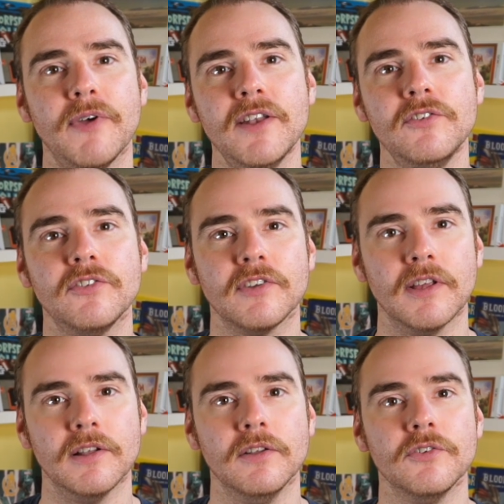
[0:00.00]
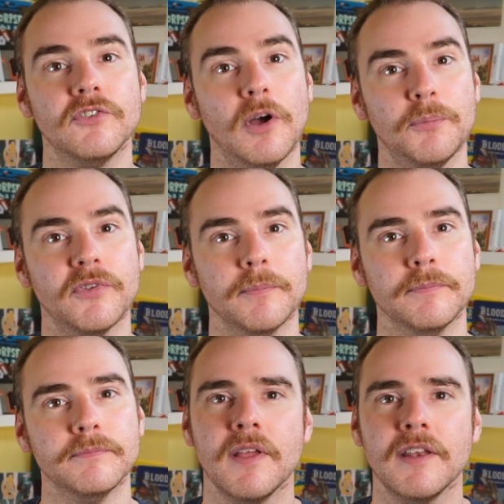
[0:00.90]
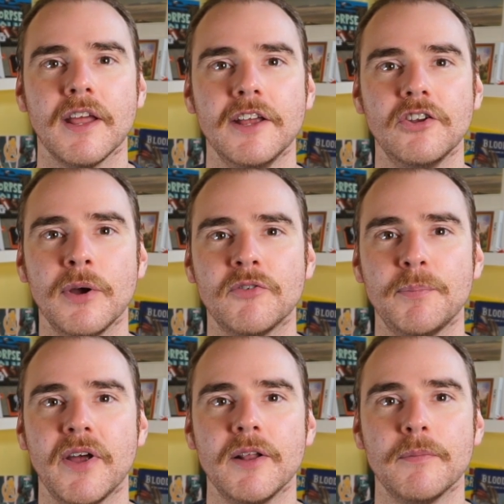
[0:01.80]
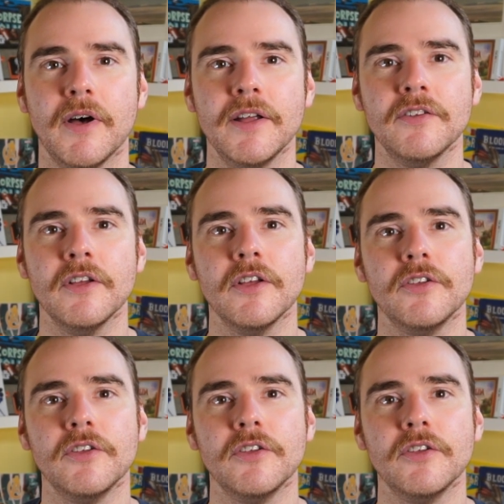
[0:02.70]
Fend skill stops them. Now you do have to bear in mind